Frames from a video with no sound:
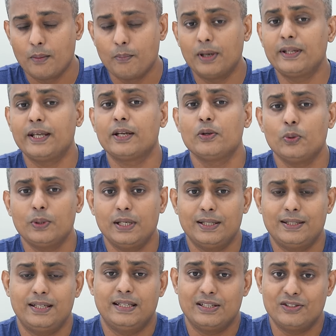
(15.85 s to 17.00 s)
But their
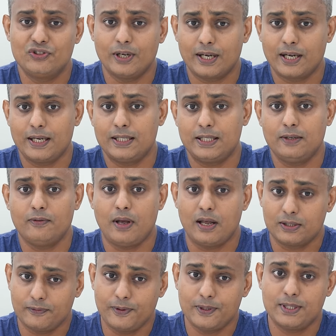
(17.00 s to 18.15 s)
utility in generative
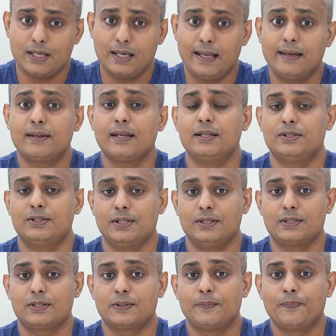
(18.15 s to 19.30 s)
artificial
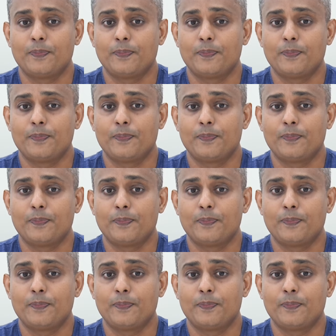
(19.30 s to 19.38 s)
intelligence